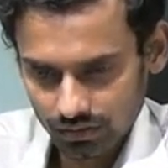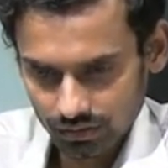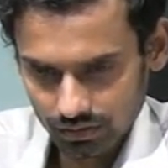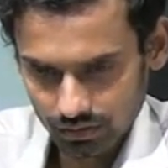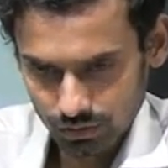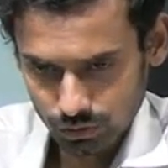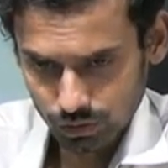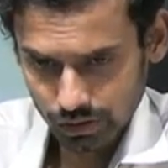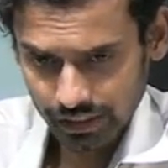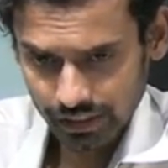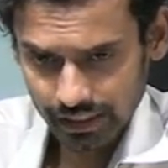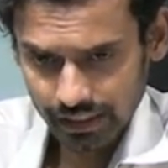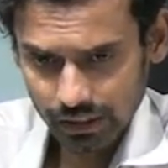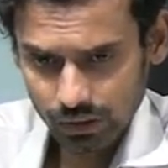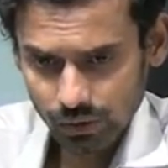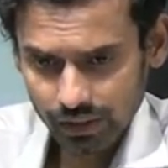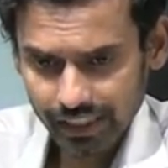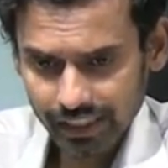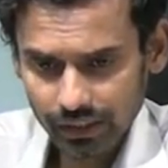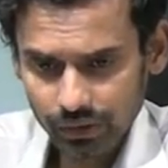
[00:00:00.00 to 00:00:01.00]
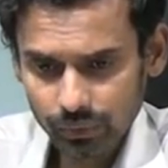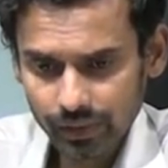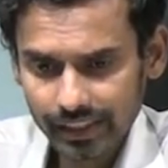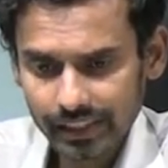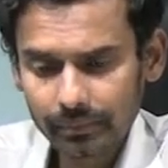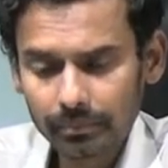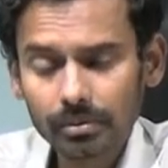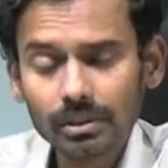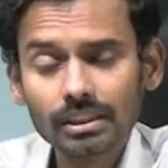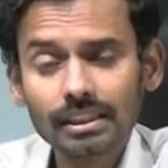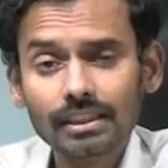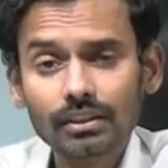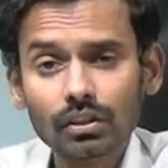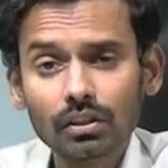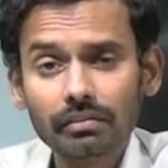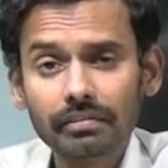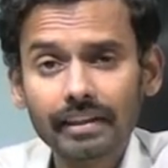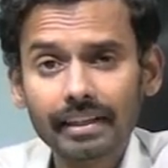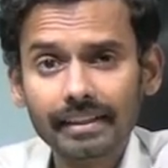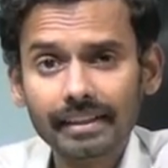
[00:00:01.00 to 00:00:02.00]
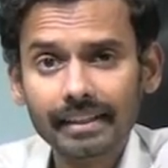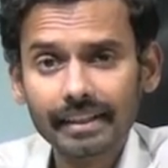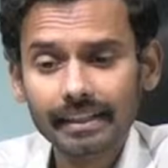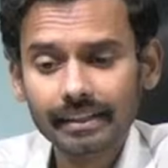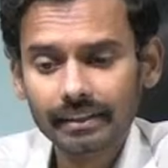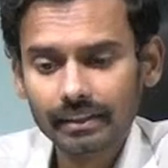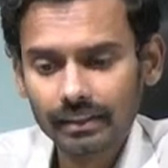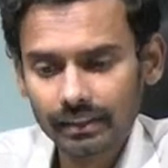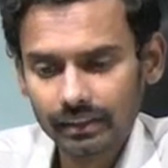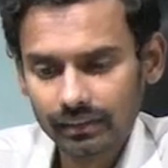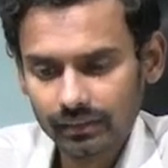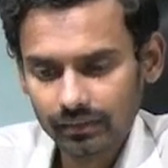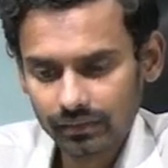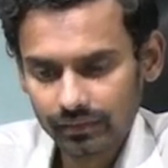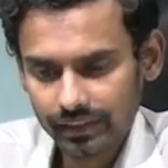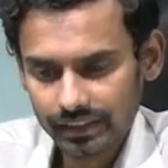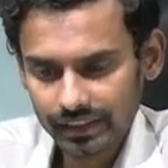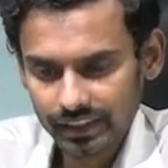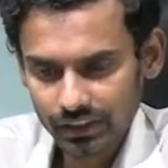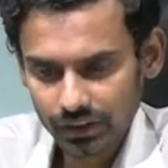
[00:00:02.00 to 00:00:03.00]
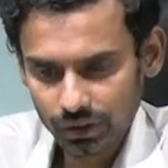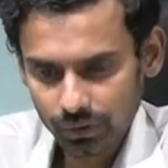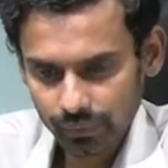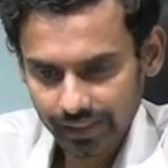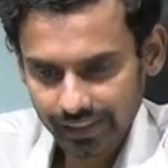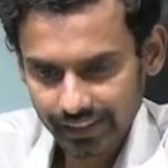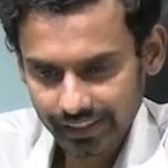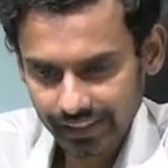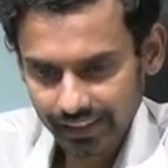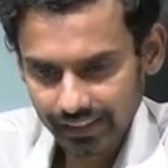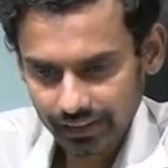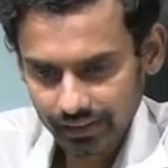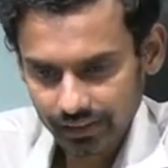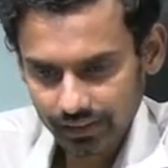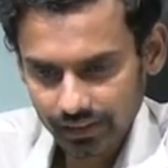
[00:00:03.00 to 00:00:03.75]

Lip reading: So I need to take 20% of 100, which is 20.